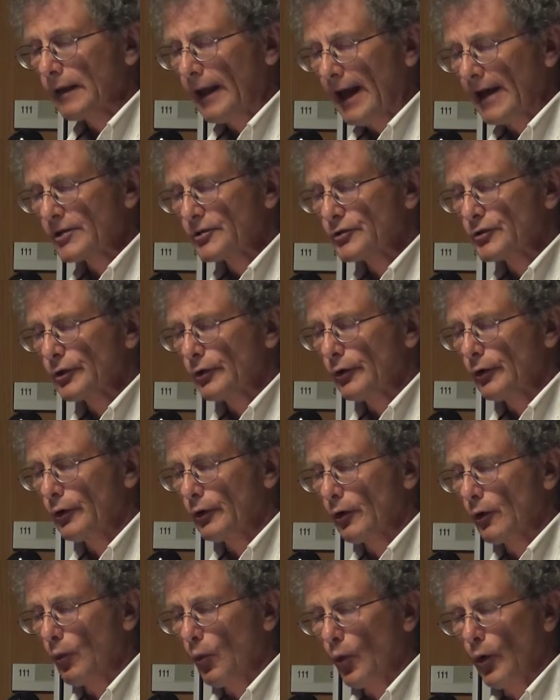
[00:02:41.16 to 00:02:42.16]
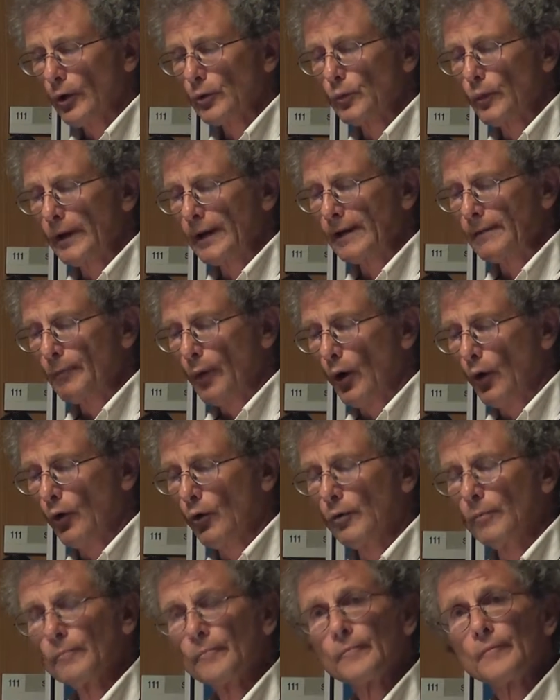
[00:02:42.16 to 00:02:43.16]
Last year, her award-winning
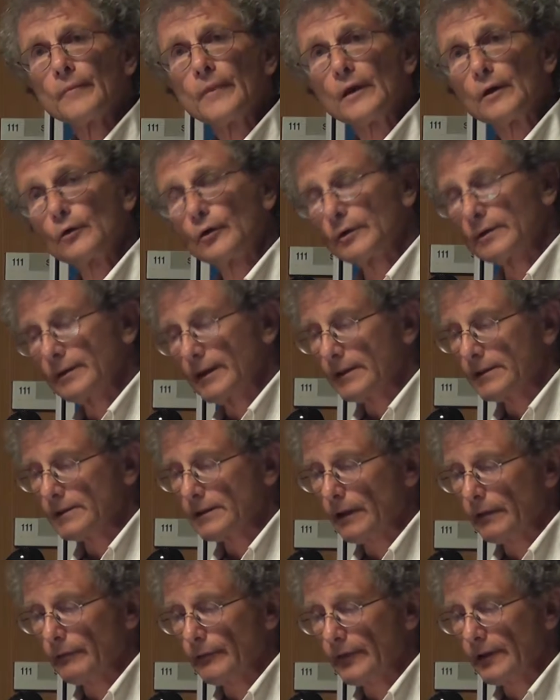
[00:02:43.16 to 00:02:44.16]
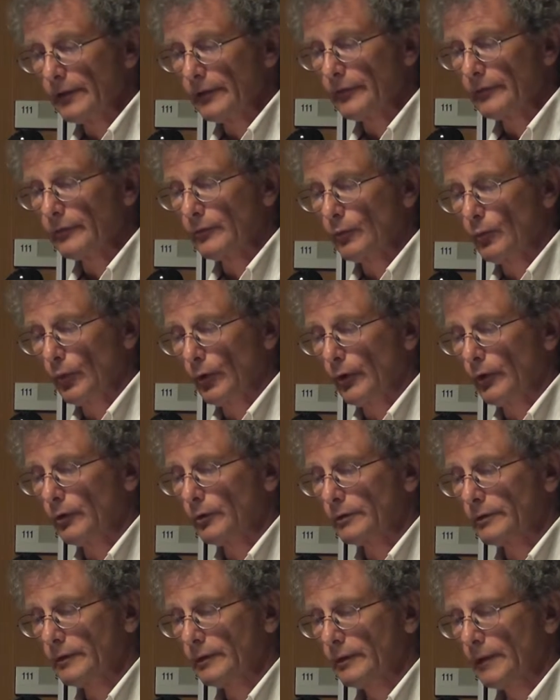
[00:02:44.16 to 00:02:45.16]
poem, The Goodness of This
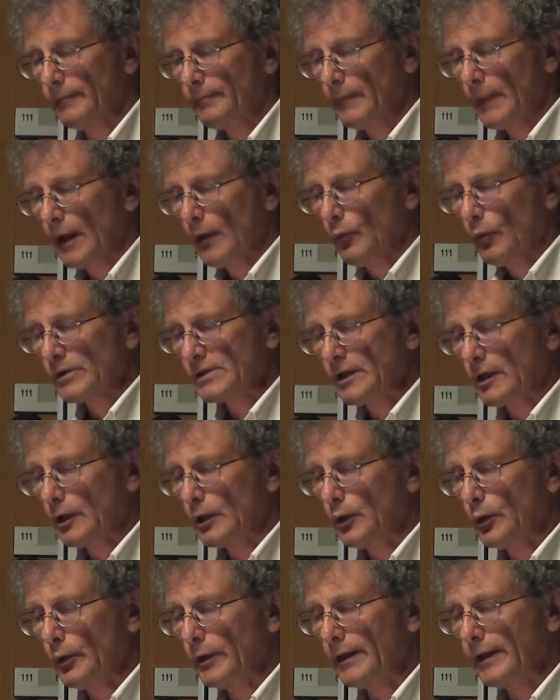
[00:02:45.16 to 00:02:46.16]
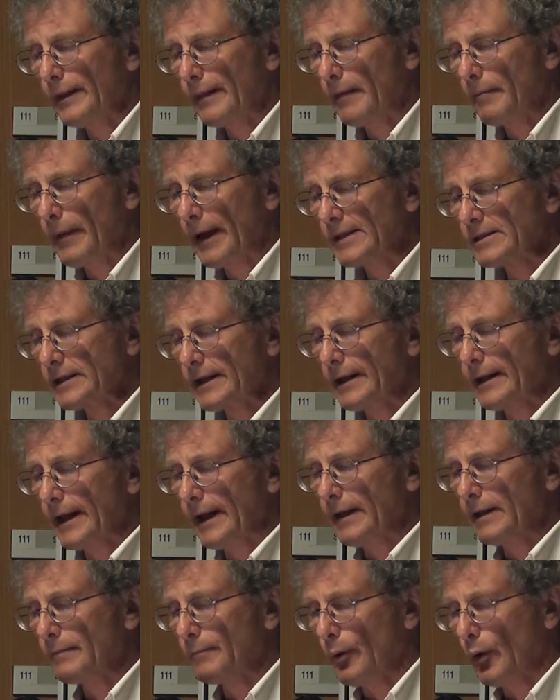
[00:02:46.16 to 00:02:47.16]
World, was included in the Best
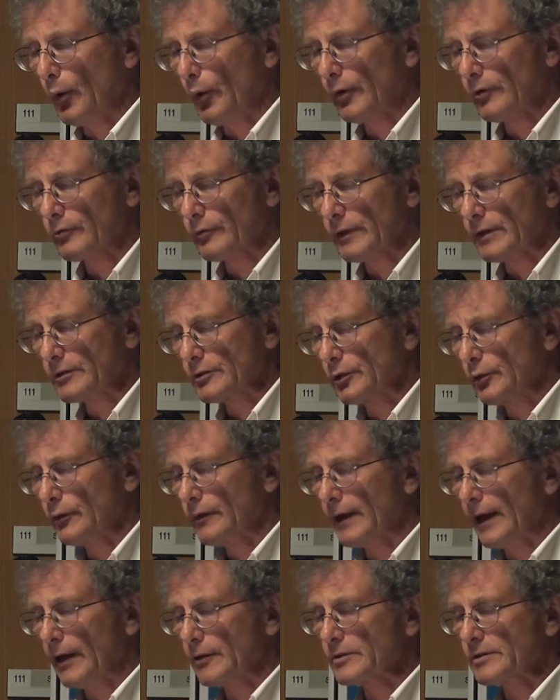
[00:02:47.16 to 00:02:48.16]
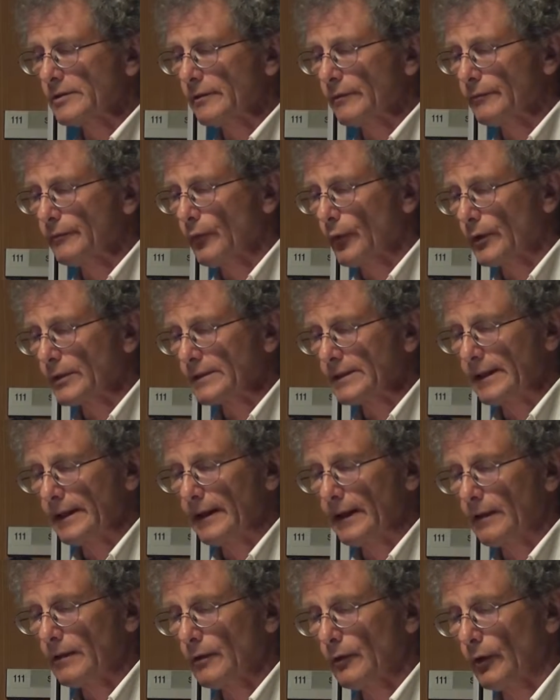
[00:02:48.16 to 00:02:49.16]
Canadian Poetry
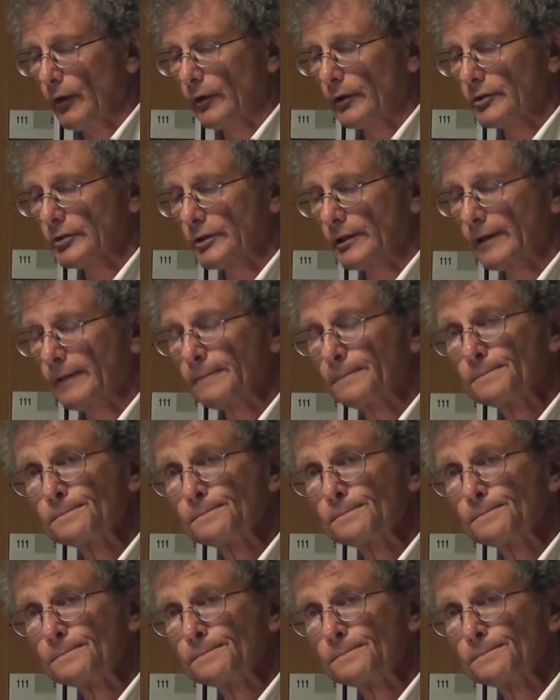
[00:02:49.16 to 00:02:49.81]
2014 anthology.